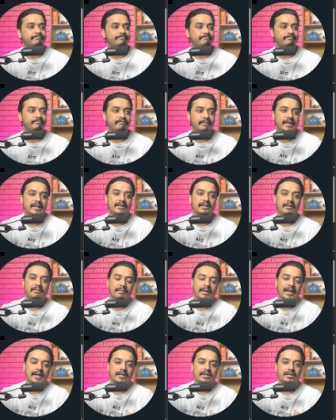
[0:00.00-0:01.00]
mix and
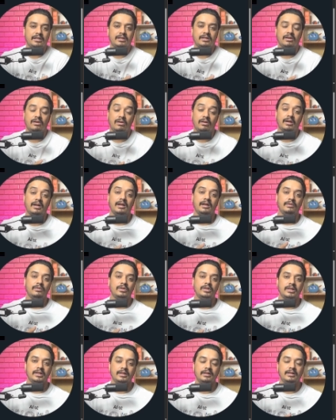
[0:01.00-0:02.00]
match, or I
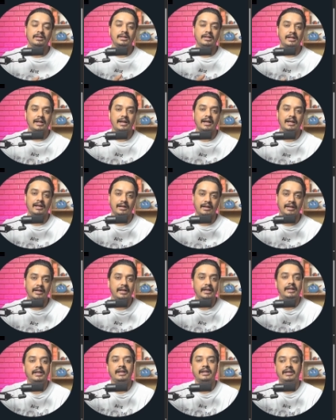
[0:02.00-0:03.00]
would say a trial, right?
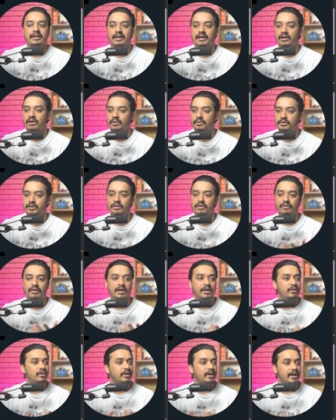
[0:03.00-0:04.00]
Hit and trial option
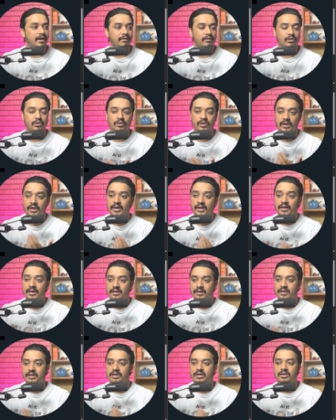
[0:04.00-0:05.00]
where you have to
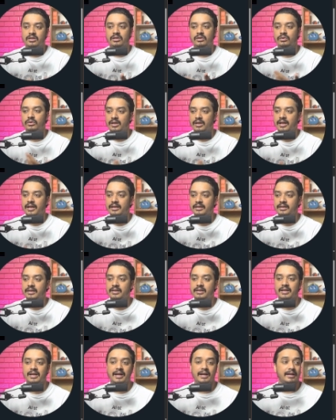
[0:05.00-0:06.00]
just utilize
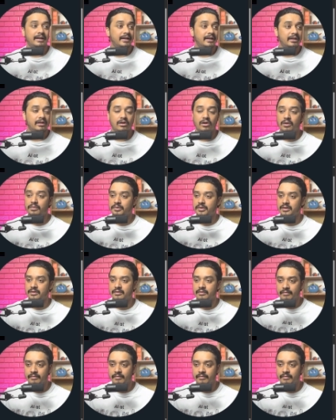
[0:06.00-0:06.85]
this and get the options.